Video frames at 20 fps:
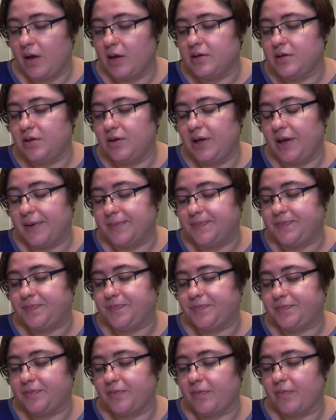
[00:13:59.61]
So yeah,
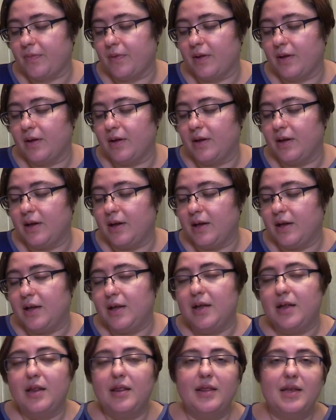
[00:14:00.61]

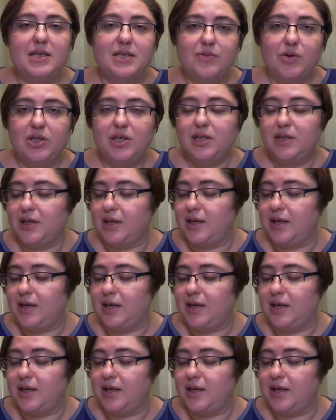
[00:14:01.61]
that's what it